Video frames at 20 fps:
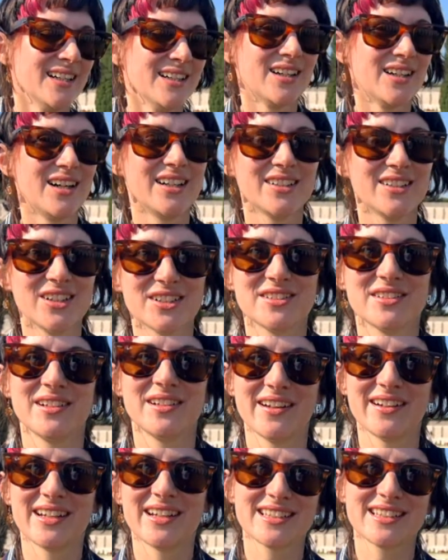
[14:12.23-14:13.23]
oh God,
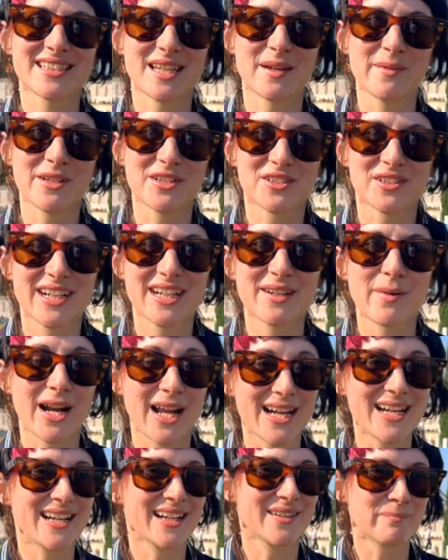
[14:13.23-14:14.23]
another cemetery.
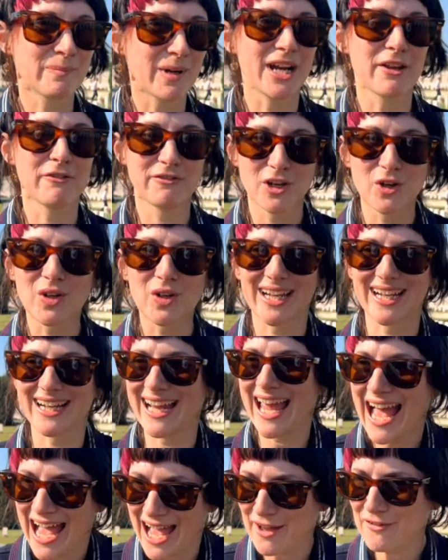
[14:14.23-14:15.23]
But I feel like I
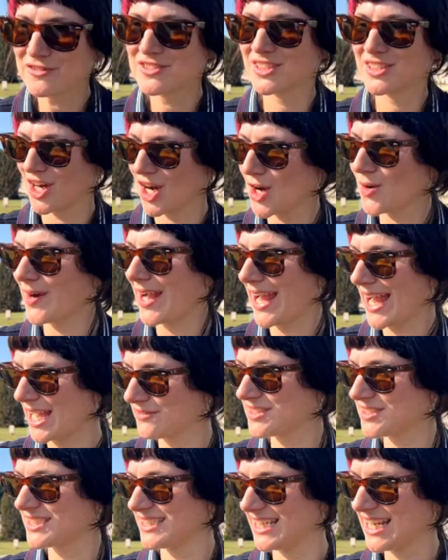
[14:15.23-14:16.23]
have to go. I
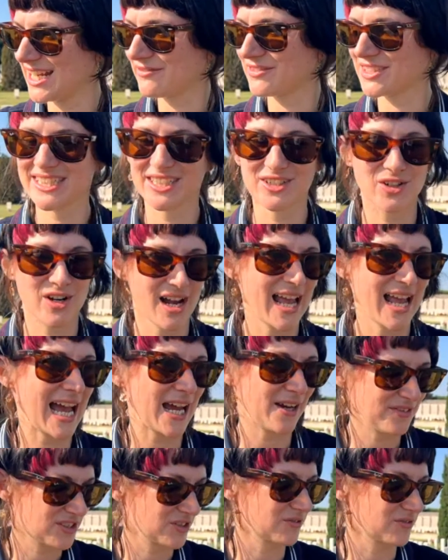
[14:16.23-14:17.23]
have to see every single guy. I
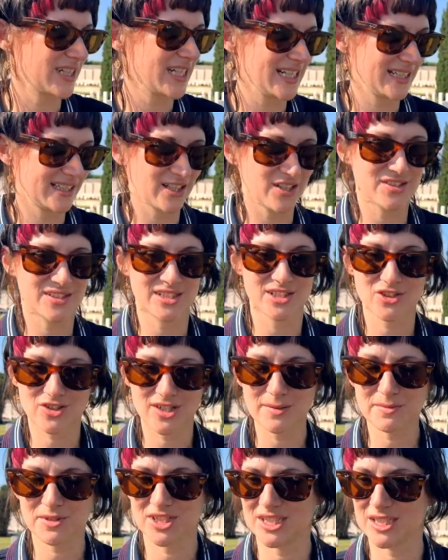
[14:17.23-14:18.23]
have to read those
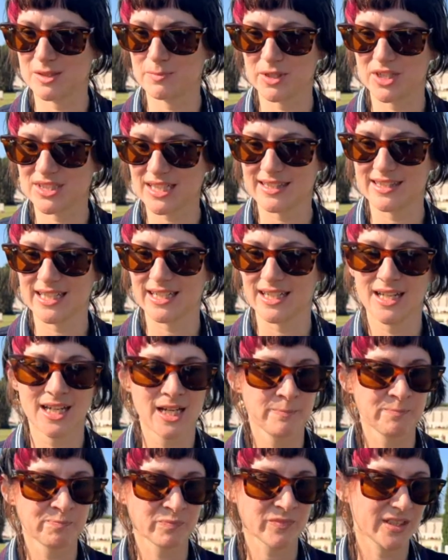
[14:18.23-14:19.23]
inscriptions because I think,
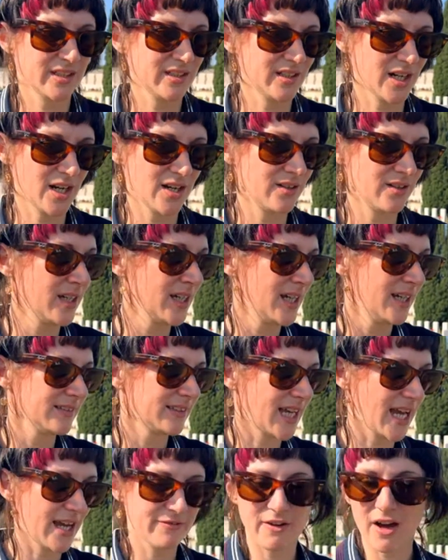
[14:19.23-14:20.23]

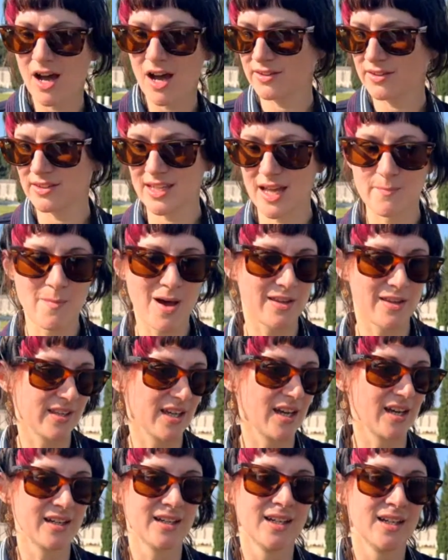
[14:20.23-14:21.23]
their father, their
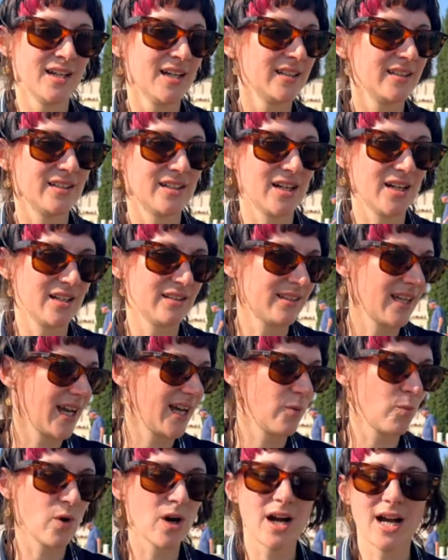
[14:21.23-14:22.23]
mother,
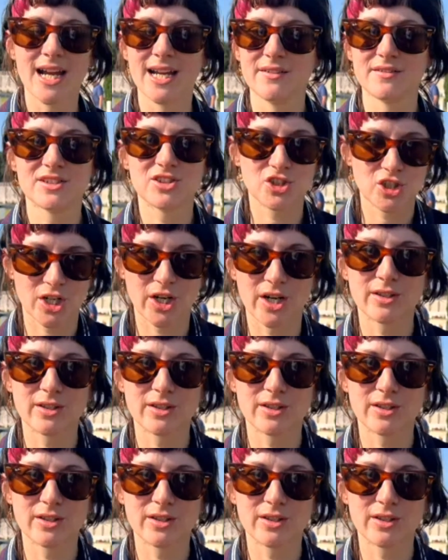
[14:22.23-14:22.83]
their wives